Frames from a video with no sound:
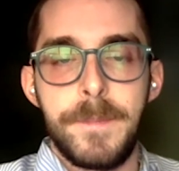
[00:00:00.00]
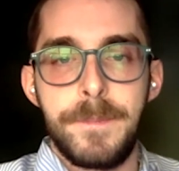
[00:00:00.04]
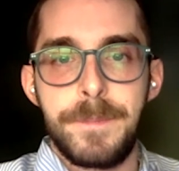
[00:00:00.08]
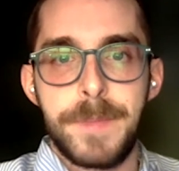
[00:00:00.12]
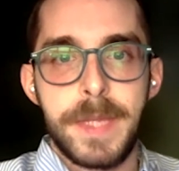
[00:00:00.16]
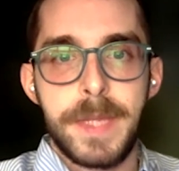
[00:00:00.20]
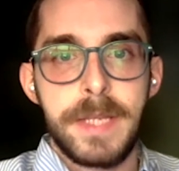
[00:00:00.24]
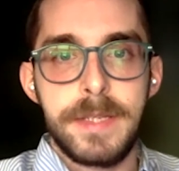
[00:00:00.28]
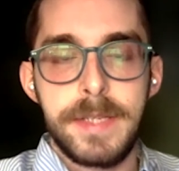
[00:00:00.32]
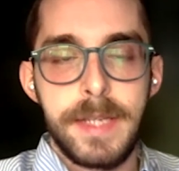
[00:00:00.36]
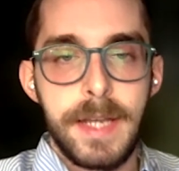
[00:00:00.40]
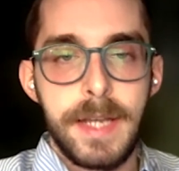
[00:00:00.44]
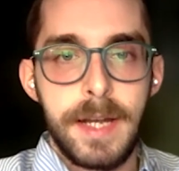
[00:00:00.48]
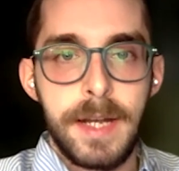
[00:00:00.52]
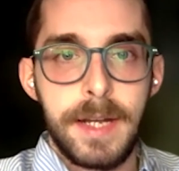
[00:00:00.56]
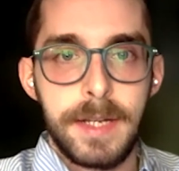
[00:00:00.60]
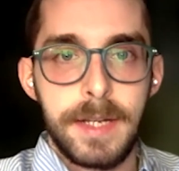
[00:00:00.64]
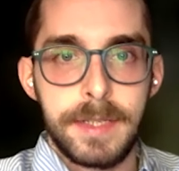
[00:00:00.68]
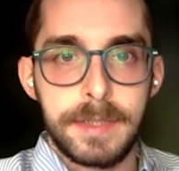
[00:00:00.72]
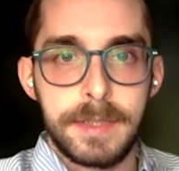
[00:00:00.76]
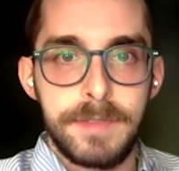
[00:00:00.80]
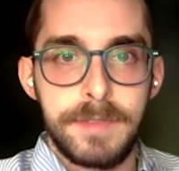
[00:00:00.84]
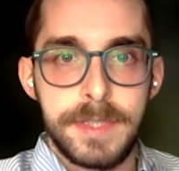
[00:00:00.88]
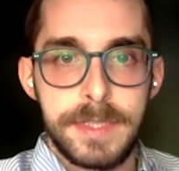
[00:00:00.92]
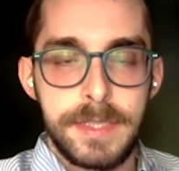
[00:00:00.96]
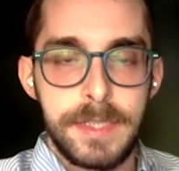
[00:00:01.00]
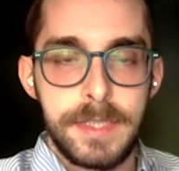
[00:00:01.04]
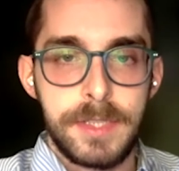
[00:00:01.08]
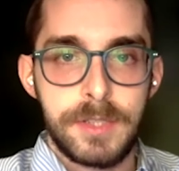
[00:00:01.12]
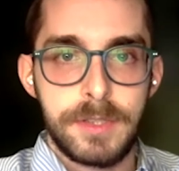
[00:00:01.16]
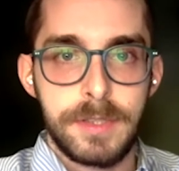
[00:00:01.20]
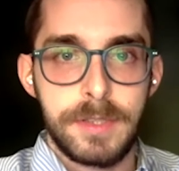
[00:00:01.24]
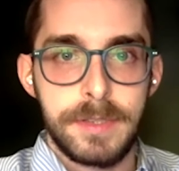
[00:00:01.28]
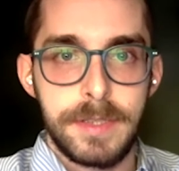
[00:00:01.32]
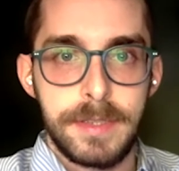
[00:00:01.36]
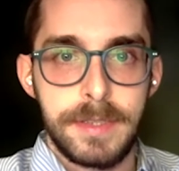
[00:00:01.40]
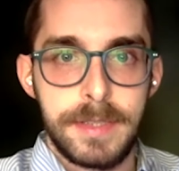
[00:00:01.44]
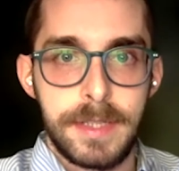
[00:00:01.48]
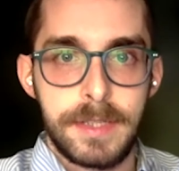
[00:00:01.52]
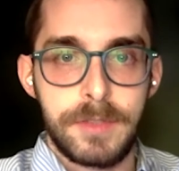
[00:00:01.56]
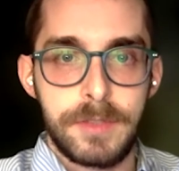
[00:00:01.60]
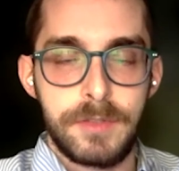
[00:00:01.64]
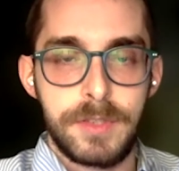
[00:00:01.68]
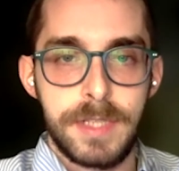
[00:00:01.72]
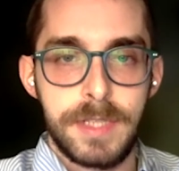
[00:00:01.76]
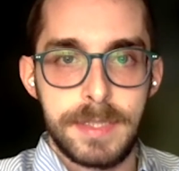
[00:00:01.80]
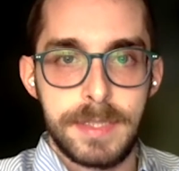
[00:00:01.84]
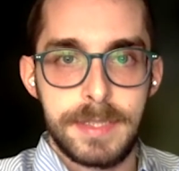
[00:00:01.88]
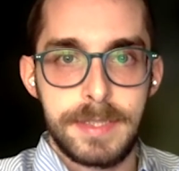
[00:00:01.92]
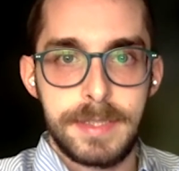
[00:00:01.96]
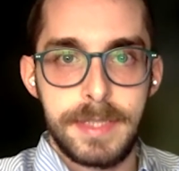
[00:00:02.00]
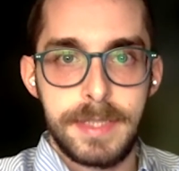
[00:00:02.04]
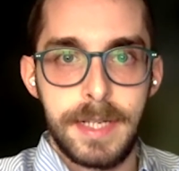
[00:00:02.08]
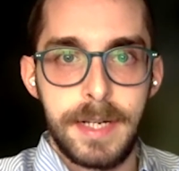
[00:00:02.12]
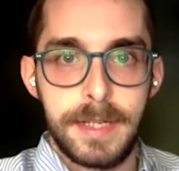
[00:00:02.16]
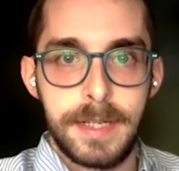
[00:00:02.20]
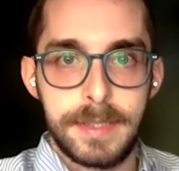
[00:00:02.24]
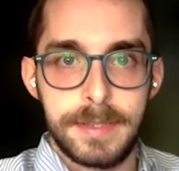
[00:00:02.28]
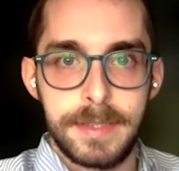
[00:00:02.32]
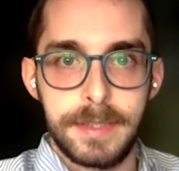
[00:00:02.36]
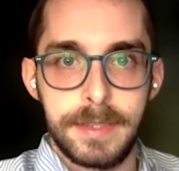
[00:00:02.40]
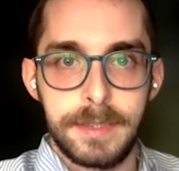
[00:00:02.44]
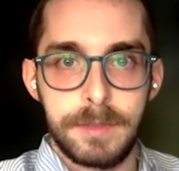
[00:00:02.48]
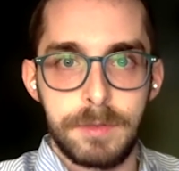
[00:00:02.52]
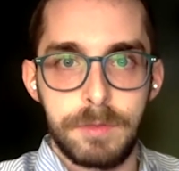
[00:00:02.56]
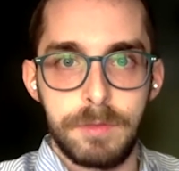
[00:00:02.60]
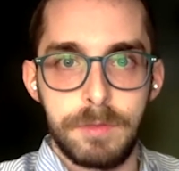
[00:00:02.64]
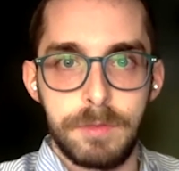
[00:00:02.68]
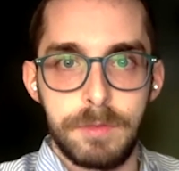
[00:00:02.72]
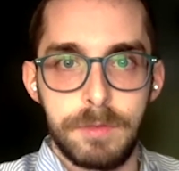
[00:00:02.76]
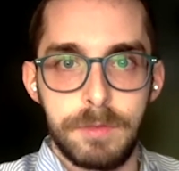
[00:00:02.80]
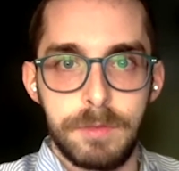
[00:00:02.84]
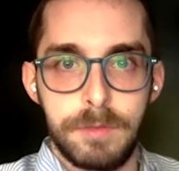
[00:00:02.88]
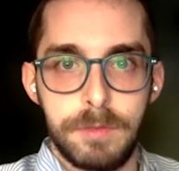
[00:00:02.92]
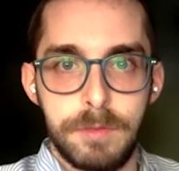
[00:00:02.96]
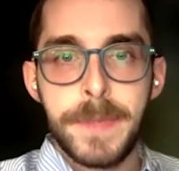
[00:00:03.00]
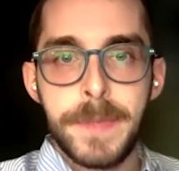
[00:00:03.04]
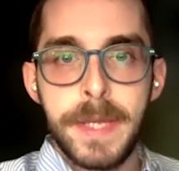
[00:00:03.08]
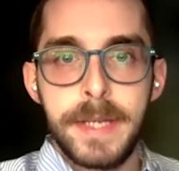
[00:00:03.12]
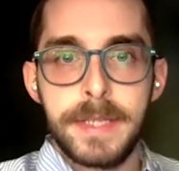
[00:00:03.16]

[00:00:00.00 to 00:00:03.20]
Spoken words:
young physician that are just starting to